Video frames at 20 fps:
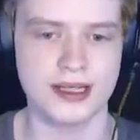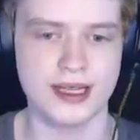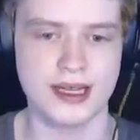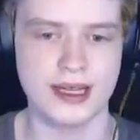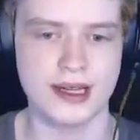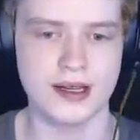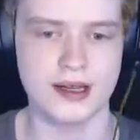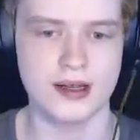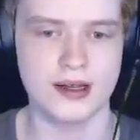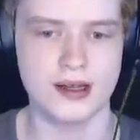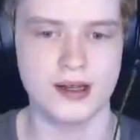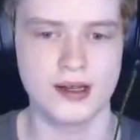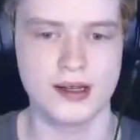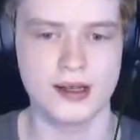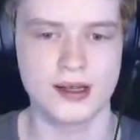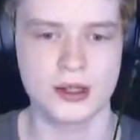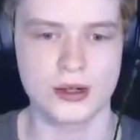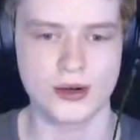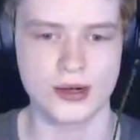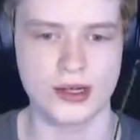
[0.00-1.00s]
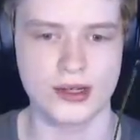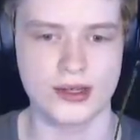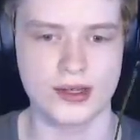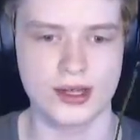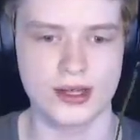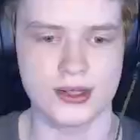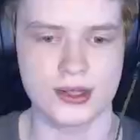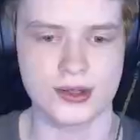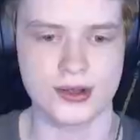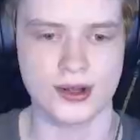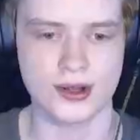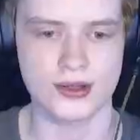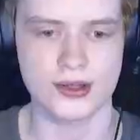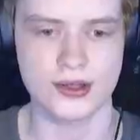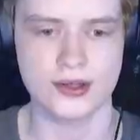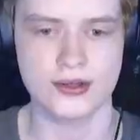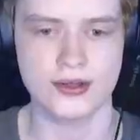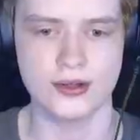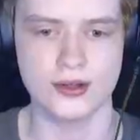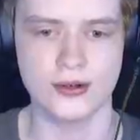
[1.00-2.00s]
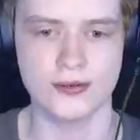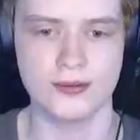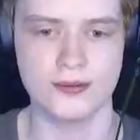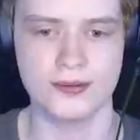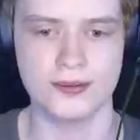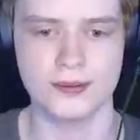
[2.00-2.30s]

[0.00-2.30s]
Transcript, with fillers: Yeah. Or anything in his closet. Nope.